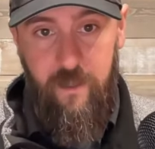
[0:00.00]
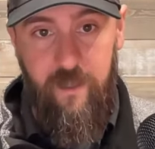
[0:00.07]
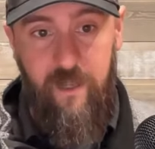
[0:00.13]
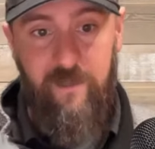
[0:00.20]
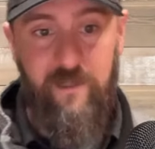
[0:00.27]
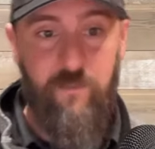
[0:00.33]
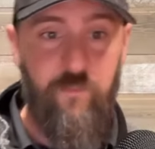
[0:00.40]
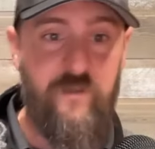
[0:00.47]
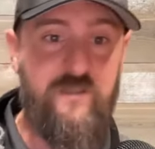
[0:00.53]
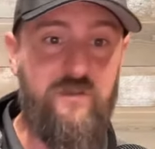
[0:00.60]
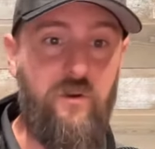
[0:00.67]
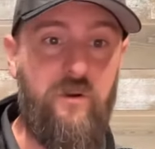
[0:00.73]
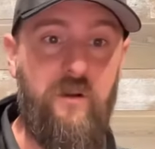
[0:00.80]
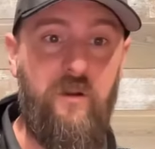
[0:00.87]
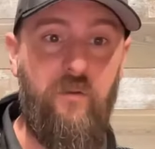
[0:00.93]
And then we
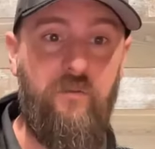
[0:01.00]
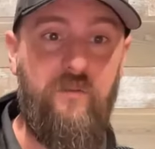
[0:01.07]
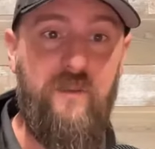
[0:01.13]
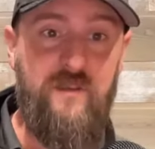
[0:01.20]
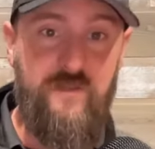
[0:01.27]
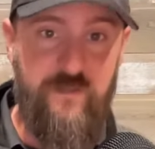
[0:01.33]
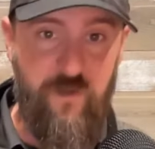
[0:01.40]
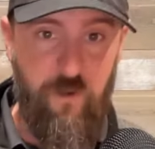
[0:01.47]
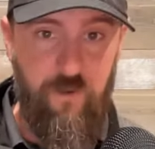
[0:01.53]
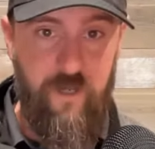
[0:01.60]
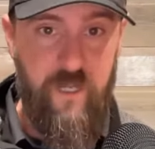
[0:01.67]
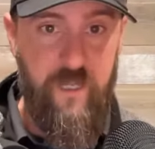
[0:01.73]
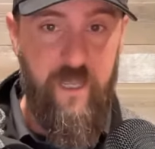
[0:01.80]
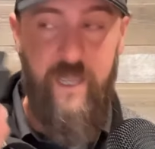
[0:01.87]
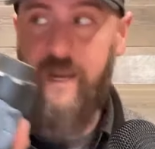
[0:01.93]
started on this journey
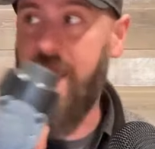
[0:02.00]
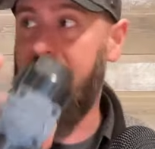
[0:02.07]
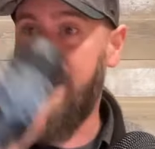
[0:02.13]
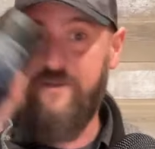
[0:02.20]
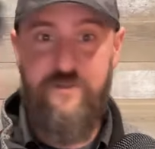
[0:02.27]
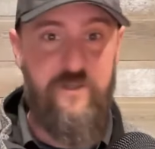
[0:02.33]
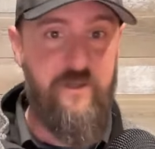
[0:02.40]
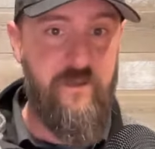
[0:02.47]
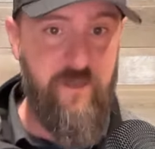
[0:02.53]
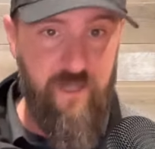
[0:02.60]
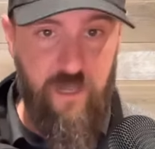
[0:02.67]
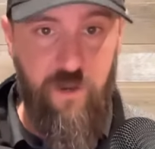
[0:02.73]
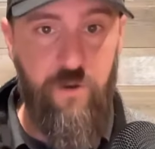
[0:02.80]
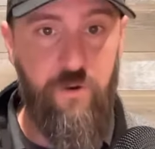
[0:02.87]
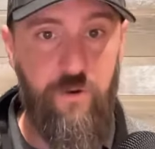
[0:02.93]
and add you a
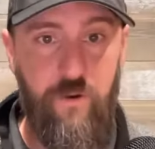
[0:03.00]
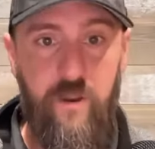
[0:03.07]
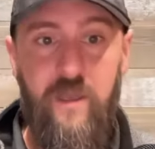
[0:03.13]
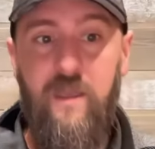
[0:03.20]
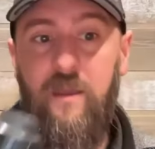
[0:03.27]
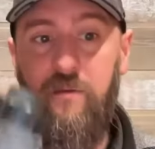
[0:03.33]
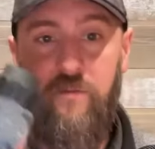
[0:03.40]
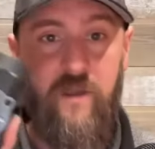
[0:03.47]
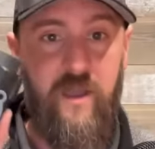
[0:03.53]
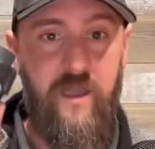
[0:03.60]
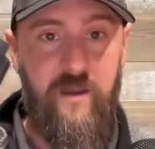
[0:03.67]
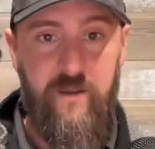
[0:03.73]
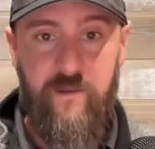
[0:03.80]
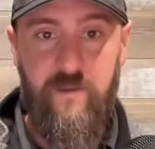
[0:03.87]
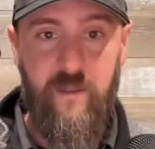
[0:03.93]
year, right?
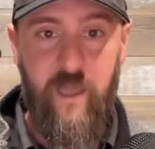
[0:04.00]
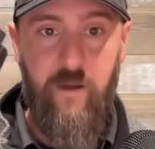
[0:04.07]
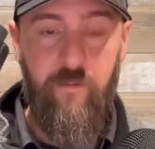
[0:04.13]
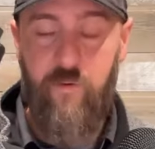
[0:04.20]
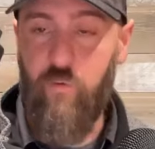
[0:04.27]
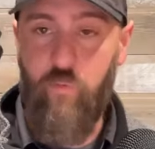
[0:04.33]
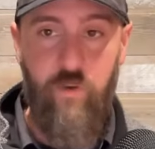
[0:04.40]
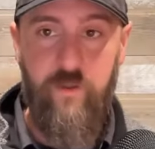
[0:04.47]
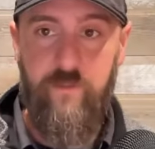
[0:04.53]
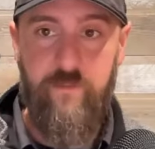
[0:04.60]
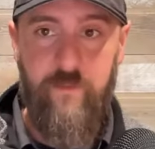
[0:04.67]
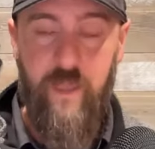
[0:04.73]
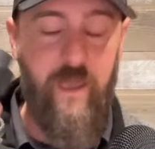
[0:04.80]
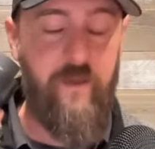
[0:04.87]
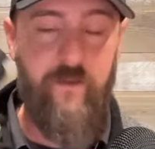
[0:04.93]
And I don't know what
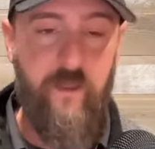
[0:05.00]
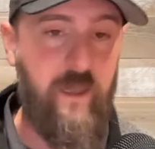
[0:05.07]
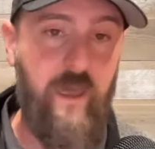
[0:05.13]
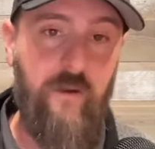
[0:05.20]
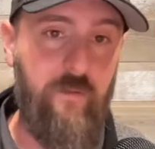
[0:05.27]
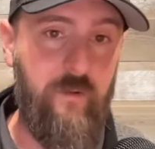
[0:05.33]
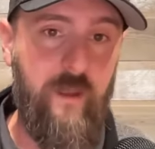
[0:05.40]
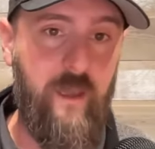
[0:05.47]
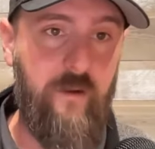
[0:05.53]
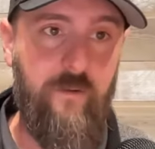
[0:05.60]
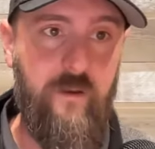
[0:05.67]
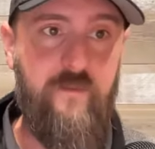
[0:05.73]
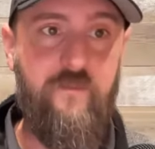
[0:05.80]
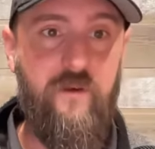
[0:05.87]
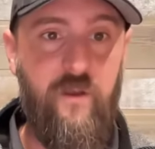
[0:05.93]
I, I don't I don't
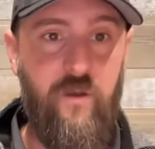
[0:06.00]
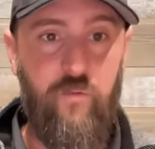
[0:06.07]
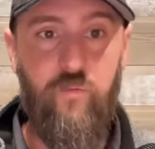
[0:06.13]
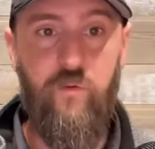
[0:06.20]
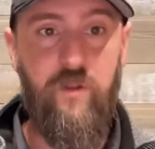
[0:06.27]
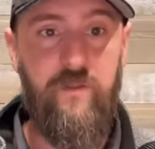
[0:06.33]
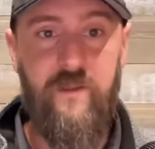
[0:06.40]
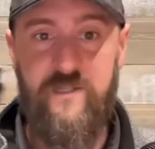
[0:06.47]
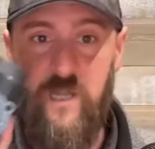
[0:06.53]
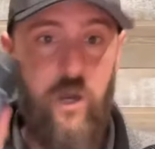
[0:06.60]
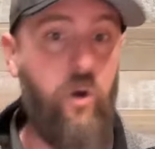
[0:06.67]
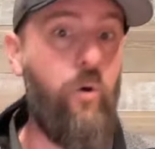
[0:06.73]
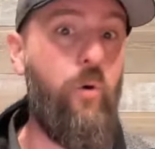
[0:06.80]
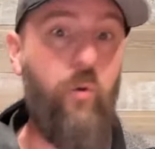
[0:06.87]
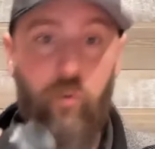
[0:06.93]
even know what the
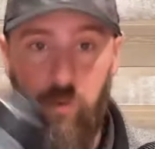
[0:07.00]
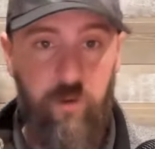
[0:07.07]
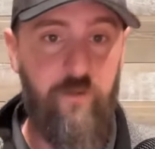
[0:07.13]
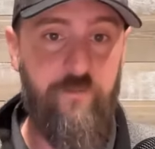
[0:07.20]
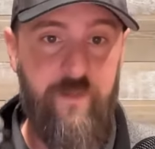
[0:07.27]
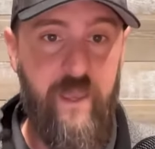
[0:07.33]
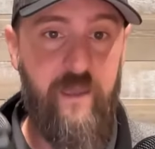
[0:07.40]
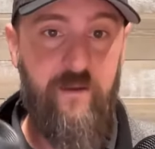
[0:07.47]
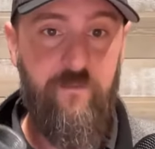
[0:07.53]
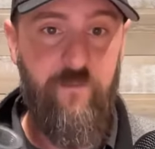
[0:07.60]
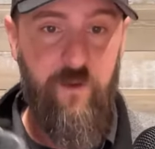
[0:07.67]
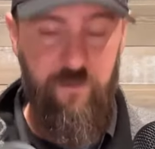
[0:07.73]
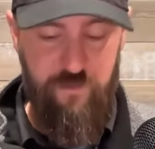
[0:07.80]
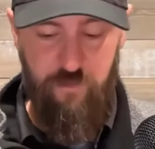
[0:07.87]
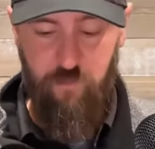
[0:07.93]
total of that
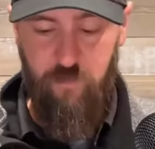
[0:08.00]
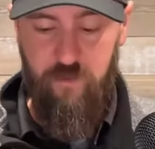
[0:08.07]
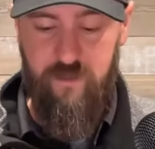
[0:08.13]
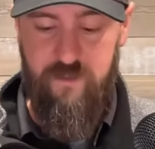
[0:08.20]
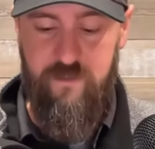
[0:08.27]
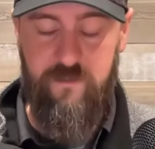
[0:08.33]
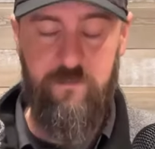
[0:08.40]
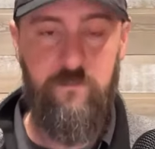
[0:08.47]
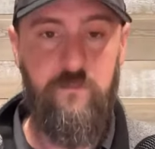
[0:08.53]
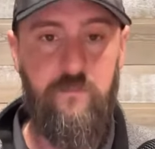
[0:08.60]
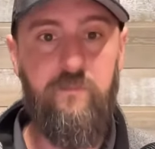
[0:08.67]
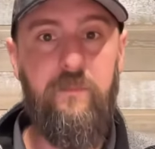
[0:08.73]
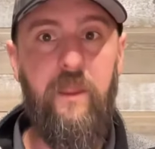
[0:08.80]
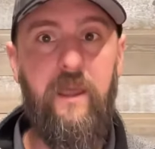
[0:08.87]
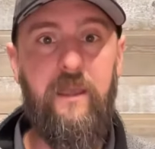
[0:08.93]
adventure was.
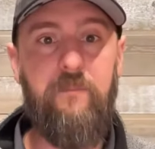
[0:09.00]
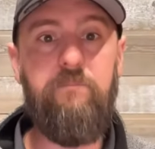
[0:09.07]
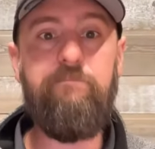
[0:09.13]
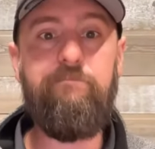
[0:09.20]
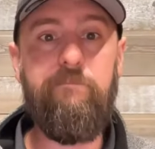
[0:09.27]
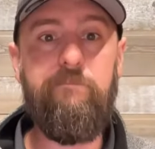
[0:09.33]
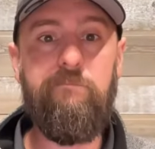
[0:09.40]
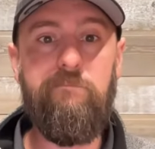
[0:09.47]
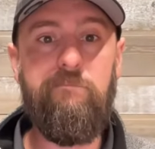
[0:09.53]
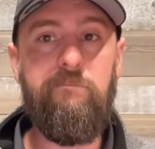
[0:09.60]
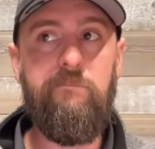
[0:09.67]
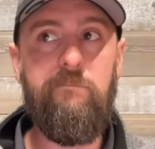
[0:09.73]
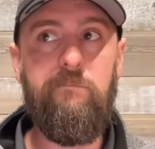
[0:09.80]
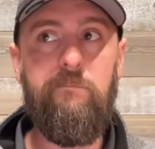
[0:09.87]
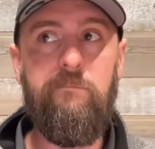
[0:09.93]
Like
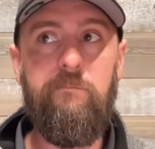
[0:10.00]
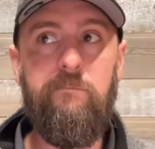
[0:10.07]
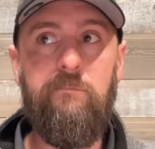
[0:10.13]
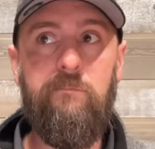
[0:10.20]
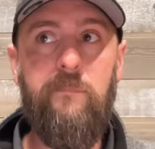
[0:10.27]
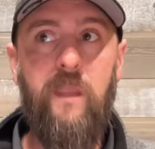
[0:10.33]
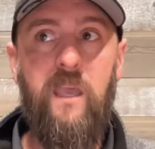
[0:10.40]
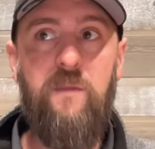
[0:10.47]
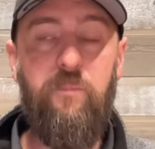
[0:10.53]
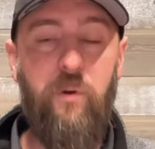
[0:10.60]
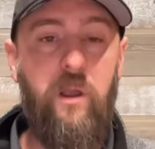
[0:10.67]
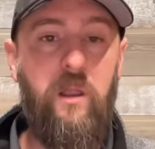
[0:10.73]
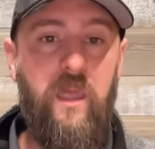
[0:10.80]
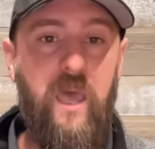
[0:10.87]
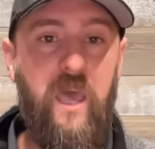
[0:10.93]
it's
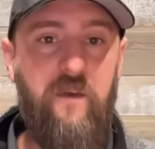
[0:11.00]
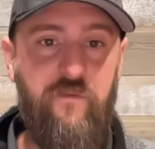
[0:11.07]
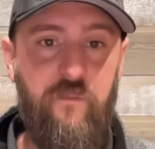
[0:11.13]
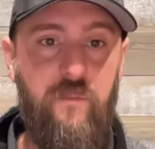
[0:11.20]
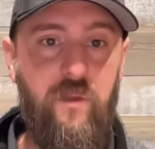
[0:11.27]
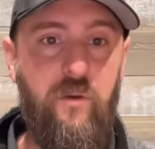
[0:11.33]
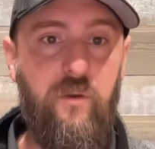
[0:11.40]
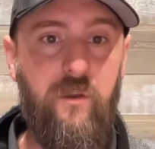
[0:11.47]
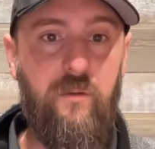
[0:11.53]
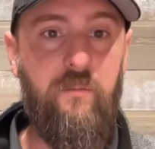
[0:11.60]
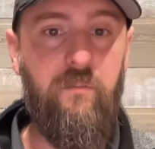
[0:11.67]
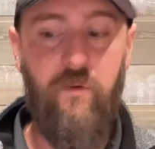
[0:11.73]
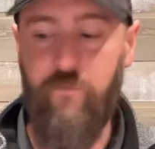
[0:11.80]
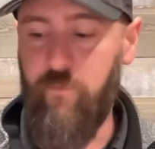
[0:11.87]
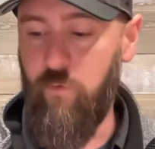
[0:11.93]
probably half a million
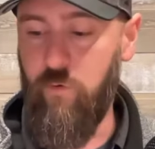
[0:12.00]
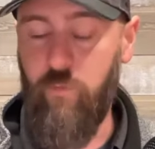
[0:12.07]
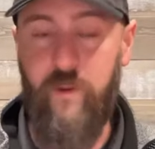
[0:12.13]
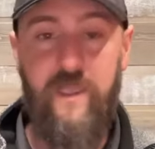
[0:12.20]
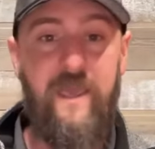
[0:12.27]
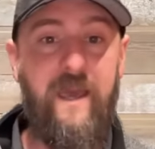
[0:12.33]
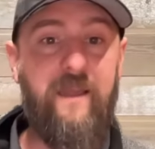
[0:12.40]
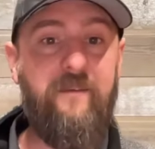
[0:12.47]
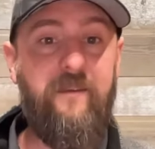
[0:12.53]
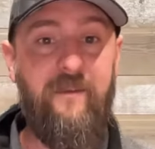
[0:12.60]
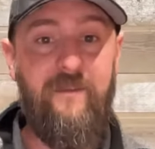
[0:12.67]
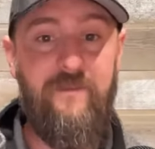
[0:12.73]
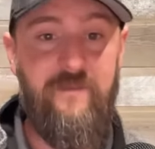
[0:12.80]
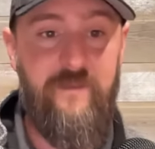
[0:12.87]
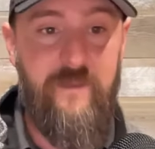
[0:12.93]
before we got to
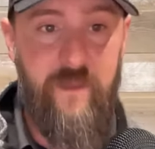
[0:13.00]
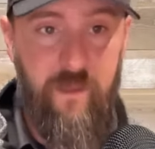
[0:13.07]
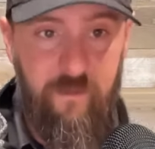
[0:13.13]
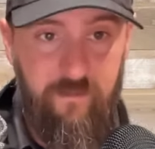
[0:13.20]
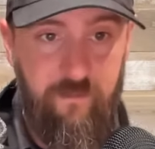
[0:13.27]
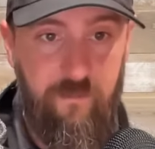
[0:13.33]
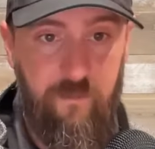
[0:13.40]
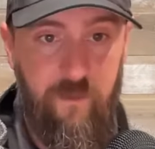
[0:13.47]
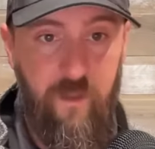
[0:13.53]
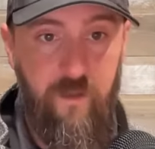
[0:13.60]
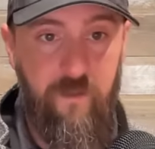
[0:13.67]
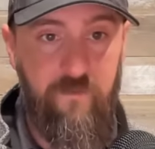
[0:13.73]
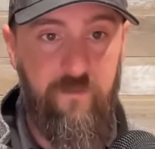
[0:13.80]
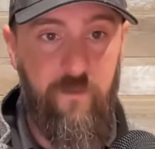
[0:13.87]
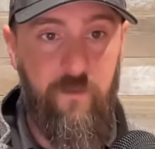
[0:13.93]
this. Now,
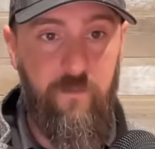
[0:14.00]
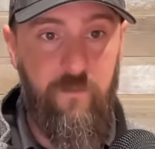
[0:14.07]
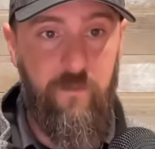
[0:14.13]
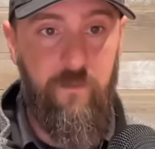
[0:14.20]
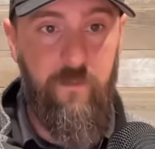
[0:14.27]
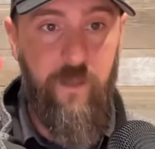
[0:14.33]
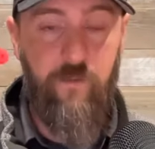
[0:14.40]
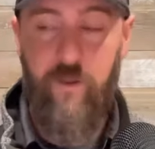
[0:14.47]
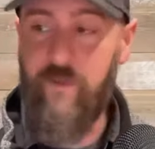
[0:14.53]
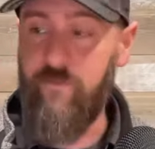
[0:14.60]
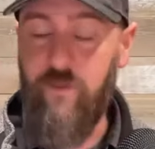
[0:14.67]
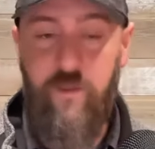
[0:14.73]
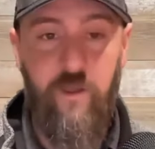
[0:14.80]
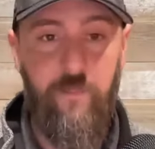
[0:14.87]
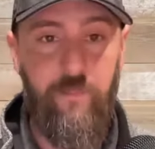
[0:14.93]
like I said, I don't have the
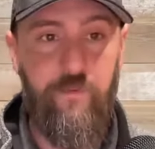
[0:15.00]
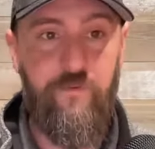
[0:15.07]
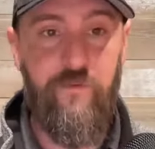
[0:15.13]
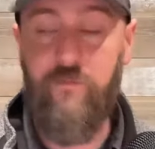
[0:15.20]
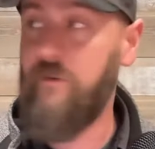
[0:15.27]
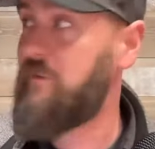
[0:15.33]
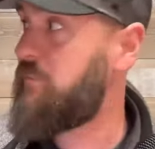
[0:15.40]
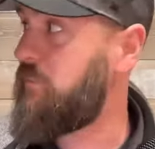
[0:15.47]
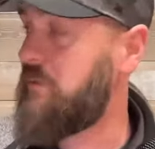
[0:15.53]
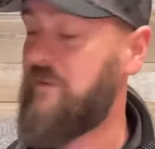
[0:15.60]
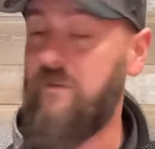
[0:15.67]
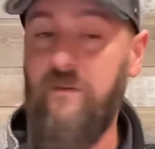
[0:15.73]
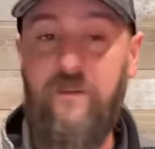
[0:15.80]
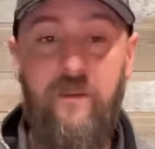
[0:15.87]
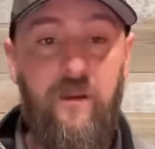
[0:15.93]
couplers on this one
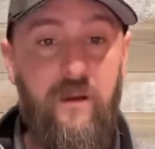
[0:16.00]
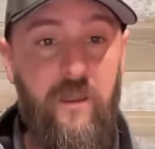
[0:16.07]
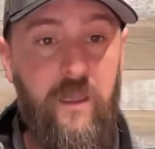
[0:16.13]
that's in there,